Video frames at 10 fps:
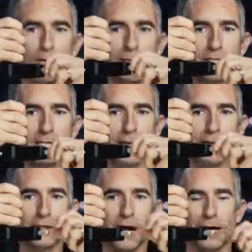with this
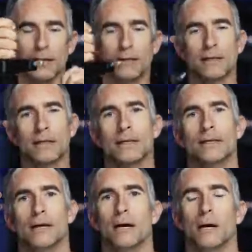second dial.
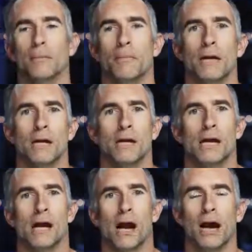
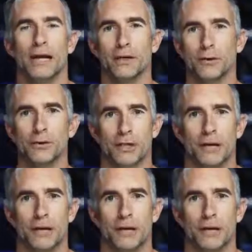I use